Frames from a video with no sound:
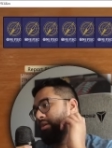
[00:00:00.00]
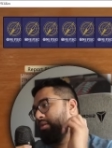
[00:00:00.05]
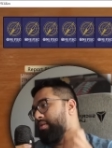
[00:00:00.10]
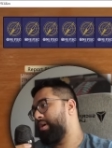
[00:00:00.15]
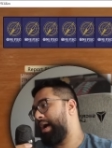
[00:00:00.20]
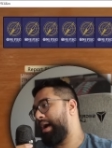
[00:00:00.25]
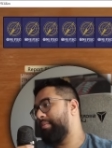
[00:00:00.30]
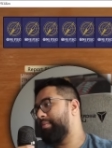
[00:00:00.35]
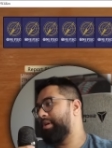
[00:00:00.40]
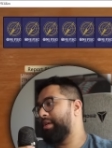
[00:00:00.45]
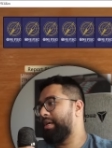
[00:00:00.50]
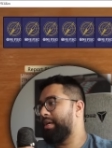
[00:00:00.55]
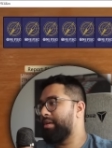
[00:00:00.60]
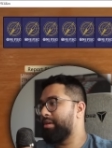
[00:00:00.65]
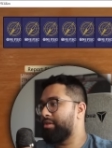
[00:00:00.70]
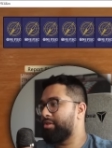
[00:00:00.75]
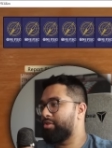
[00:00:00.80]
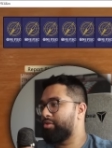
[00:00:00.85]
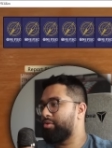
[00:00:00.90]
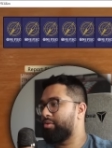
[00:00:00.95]
Grab an
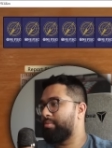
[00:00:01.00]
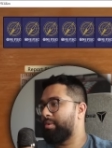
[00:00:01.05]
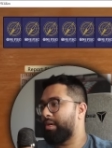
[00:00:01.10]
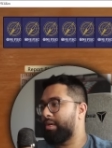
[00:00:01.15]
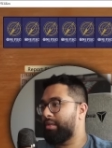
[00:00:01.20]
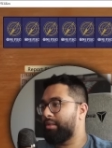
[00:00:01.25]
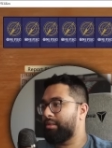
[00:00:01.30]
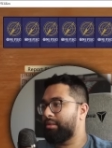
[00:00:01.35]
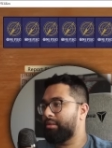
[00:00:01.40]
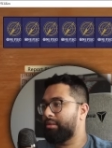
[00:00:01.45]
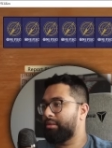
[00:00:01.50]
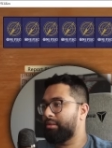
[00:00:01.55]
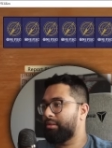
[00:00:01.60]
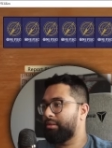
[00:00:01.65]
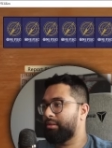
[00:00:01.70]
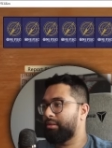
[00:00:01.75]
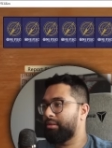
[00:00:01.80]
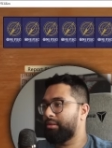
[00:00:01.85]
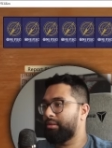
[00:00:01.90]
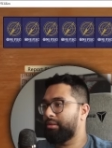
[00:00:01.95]
Inazuma.
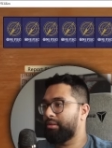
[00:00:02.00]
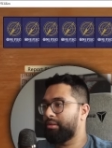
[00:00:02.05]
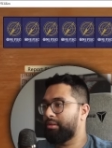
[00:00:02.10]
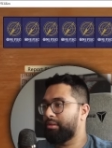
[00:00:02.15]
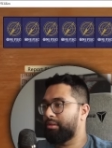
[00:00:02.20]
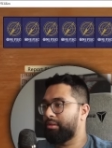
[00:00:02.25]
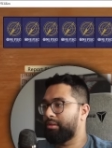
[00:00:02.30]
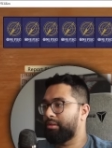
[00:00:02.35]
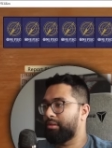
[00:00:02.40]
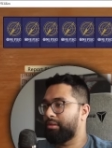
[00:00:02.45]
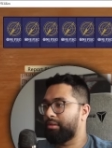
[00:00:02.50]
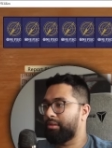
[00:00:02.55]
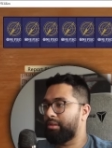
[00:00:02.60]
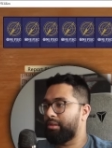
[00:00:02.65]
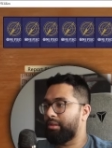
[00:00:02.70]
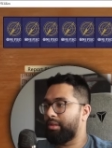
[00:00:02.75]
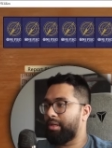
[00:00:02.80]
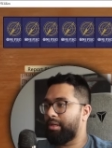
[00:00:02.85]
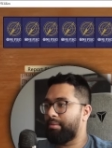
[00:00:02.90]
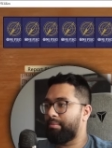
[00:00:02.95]

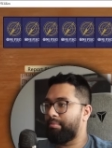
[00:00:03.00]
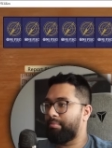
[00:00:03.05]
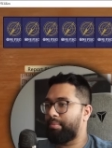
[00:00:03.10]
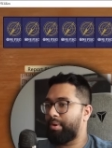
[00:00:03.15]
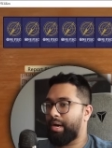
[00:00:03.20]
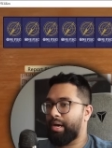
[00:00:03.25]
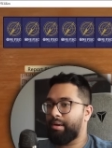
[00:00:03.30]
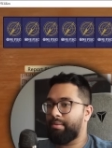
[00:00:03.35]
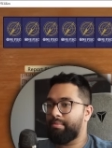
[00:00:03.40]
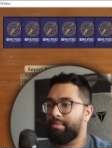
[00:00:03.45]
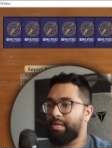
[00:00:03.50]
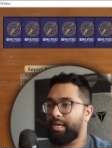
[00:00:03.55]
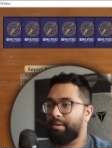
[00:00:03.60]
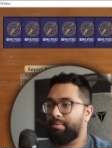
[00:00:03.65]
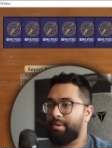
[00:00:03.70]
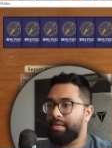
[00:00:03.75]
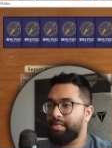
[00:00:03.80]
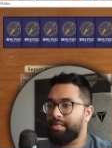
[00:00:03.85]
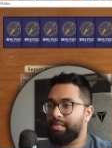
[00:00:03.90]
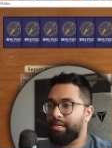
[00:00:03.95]
And then bottom
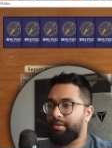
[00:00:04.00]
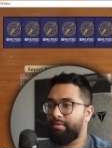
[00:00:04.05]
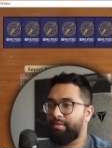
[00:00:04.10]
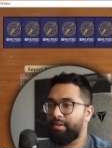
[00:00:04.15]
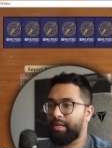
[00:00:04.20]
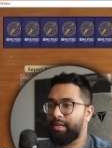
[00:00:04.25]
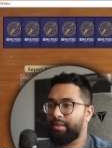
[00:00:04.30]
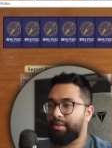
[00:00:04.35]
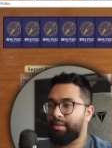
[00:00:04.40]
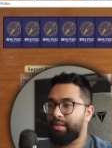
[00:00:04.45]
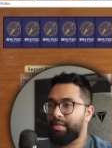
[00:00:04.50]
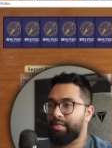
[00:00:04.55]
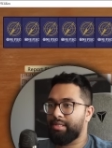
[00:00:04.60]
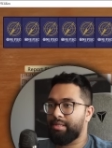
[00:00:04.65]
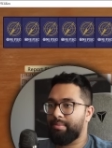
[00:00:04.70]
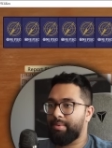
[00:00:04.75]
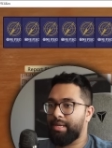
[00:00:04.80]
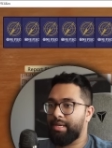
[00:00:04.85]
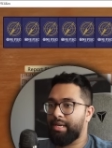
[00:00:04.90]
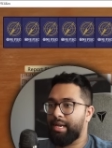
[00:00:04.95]
deck myself like
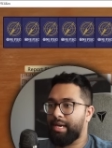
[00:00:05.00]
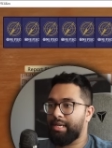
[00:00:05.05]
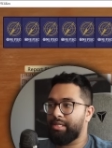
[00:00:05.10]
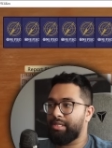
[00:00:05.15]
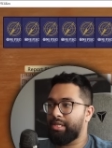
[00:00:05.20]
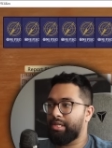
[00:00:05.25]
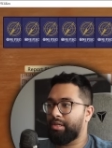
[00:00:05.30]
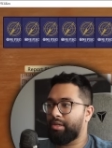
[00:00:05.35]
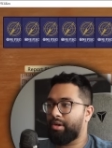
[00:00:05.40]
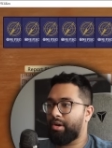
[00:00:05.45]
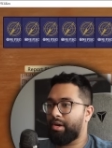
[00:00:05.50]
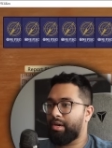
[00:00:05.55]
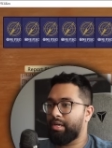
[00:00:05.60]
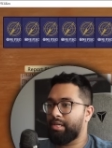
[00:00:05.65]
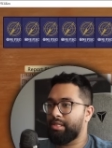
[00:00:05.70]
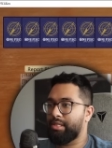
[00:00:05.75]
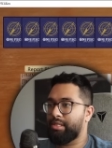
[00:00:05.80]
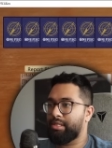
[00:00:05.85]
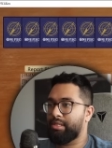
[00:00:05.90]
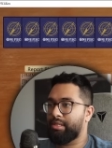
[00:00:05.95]
this. I'm at 19
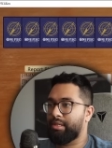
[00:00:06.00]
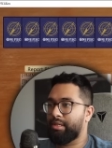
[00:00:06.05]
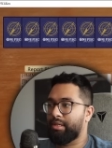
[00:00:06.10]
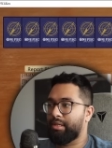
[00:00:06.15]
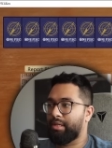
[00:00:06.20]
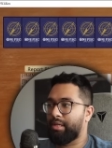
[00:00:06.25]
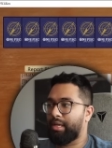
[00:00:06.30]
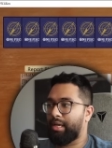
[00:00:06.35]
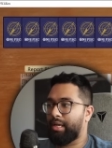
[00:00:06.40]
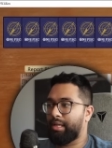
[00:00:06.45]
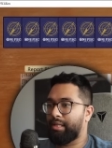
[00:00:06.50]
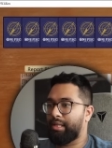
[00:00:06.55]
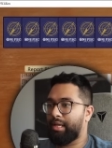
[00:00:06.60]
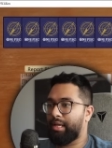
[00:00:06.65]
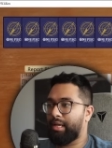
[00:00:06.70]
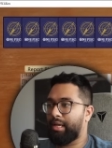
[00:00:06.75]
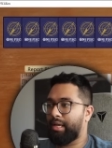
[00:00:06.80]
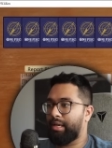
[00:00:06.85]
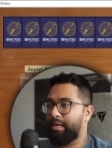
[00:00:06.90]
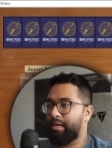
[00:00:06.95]
cards. And
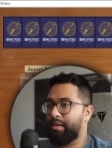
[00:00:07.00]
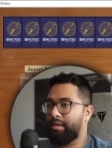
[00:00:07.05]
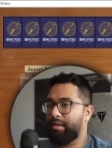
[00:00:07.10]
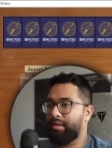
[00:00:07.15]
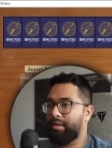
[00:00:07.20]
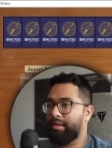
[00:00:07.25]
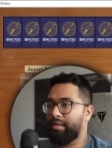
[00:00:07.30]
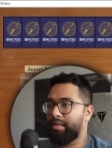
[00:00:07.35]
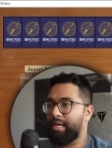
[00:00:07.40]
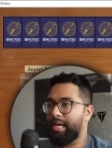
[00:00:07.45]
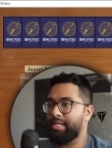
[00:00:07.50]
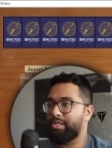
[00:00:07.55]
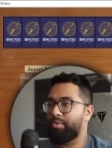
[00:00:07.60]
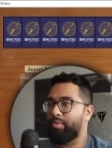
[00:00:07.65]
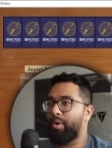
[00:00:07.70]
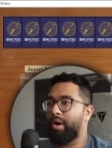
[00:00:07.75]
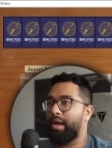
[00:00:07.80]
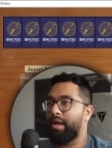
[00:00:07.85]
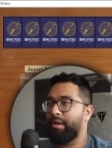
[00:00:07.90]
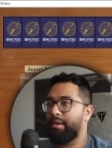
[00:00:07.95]
then guess
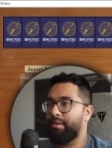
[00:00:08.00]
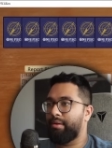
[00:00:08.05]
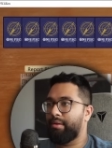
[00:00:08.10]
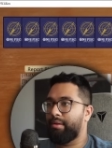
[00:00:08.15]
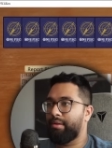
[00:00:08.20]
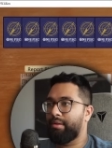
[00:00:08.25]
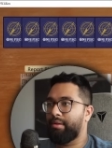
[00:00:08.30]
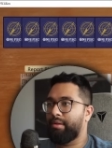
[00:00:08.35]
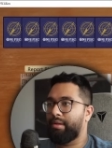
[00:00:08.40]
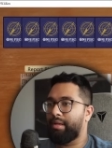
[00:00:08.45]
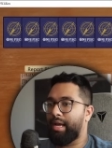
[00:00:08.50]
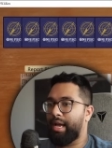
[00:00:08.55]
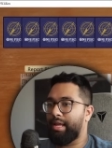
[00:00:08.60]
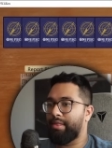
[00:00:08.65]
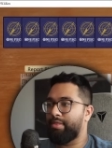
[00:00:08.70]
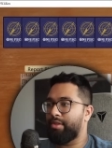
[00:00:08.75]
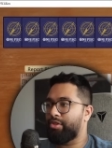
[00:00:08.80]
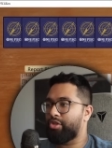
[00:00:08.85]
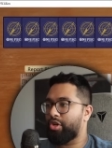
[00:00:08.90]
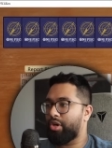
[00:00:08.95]
what?
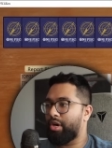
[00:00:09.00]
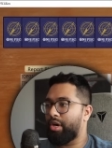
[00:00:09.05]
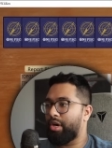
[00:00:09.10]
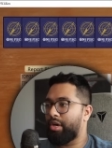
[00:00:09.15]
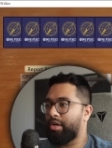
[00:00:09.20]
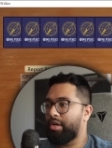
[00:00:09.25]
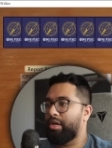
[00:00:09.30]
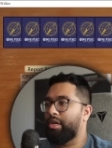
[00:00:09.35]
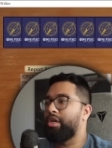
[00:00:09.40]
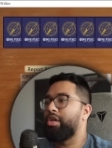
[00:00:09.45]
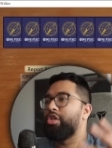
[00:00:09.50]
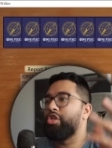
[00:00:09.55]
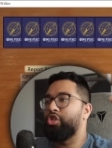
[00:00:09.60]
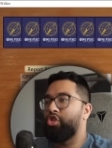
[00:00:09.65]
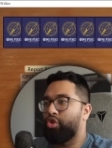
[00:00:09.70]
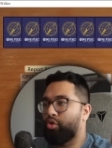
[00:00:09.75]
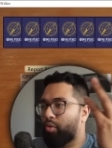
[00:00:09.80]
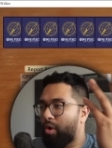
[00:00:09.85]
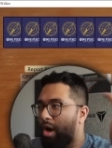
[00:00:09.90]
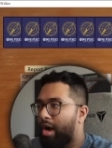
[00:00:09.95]
End the turn.
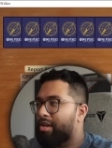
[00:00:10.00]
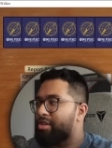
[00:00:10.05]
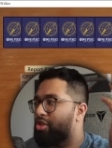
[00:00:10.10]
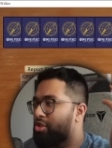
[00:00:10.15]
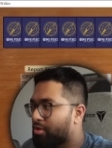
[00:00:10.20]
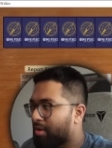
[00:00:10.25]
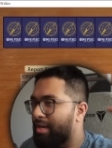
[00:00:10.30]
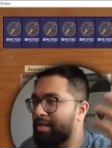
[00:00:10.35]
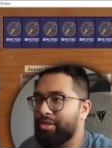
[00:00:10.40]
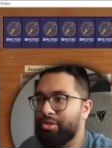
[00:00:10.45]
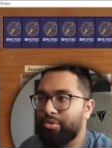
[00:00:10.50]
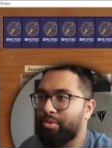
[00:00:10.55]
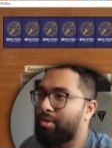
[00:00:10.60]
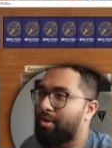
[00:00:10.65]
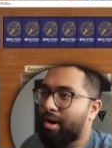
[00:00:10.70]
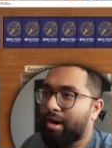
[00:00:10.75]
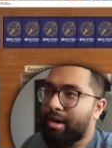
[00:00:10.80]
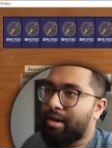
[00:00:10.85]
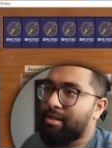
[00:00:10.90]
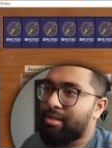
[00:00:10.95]
Draw straight two
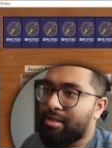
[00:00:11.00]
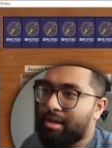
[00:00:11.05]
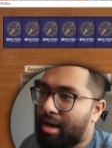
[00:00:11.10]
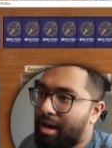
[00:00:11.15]
cards.